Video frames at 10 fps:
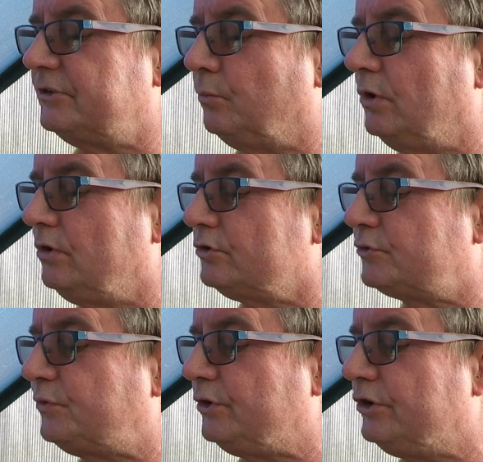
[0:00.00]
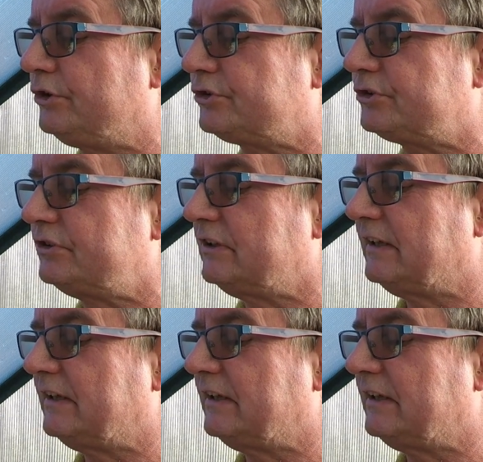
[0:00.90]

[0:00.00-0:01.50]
the world's first